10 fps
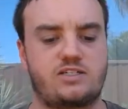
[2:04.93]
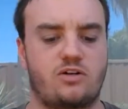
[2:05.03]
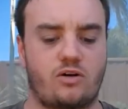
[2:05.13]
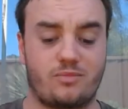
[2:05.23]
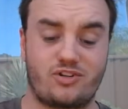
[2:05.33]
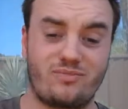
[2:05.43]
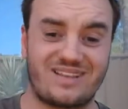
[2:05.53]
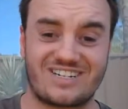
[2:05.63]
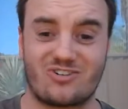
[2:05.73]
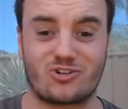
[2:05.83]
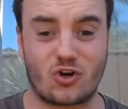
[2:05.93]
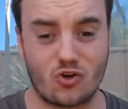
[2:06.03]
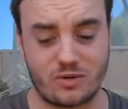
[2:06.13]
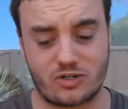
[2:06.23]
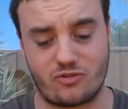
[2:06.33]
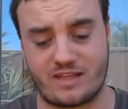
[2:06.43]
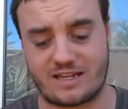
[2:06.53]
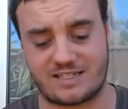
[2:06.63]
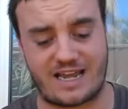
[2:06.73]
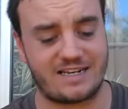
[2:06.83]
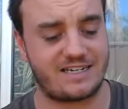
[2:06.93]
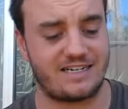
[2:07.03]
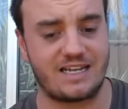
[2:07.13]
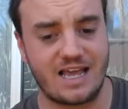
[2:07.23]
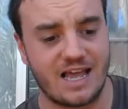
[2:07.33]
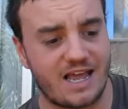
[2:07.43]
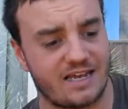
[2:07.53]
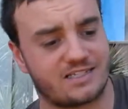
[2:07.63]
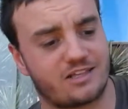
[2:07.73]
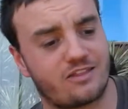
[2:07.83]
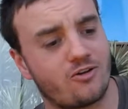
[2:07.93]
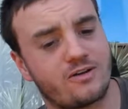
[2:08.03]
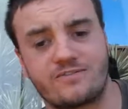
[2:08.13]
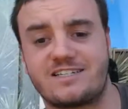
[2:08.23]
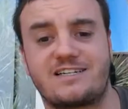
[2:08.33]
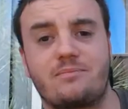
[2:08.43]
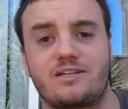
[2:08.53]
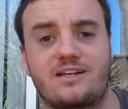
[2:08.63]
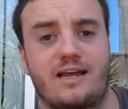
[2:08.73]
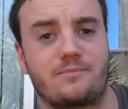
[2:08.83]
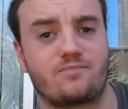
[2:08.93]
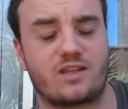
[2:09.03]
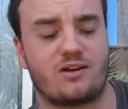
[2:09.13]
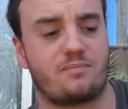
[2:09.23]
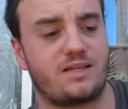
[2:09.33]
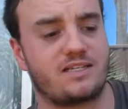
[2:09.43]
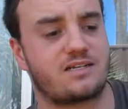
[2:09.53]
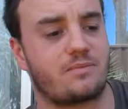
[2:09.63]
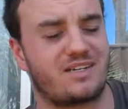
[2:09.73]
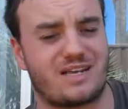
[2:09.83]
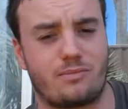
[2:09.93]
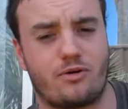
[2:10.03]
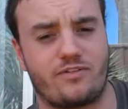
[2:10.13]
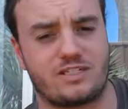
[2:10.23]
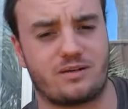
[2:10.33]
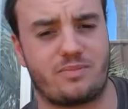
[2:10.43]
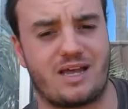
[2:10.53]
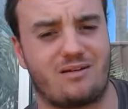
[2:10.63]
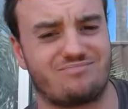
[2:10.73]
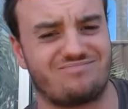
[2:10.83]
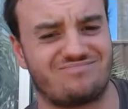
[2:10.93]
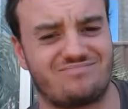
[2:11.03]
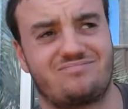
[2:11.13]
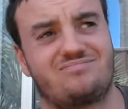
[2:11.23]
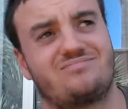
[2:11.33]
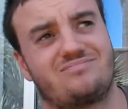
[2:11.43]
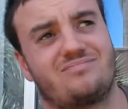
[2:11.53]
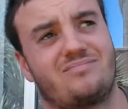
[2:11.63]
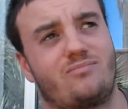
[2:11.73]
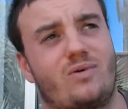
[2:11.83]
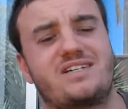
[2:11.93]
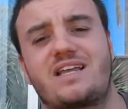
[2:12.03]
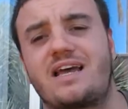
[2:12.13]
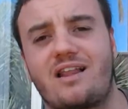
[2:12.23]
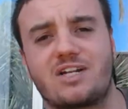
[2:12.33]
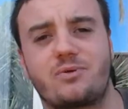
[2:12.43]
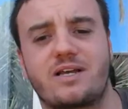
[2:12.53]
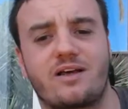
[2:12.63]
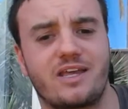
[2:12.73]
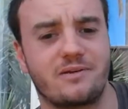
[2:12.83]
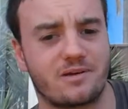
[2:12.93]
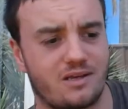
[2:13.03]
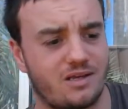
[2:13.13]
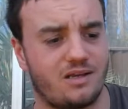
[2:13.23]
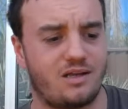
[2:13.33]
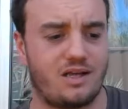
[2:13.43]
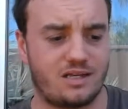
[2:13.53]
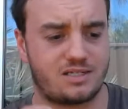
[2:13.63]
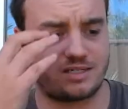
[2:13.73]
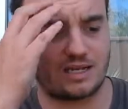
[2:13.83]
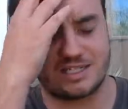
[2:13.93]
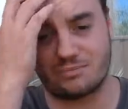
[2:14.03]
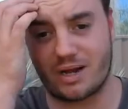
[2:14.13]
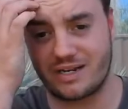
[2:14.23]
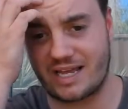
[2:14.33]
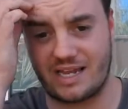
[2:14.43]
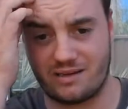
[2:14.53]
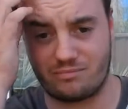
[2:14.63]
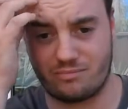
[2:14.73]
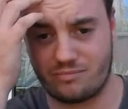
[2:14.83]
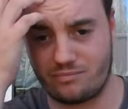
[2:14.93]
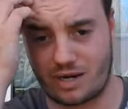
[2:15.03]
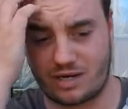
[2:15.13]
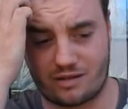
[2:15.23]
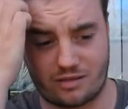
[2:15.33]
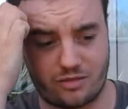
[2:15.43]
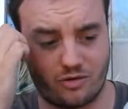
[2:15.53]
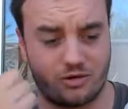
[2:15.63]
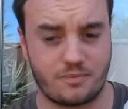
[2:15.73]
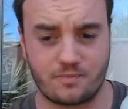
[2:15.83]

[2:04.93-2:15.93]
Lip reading: So I'm assuming that's October 2018. It's the 3rd of December today, and I picked this up at Dan Murphy's about Wednesday last week, I think. It's a Monday the 3rd.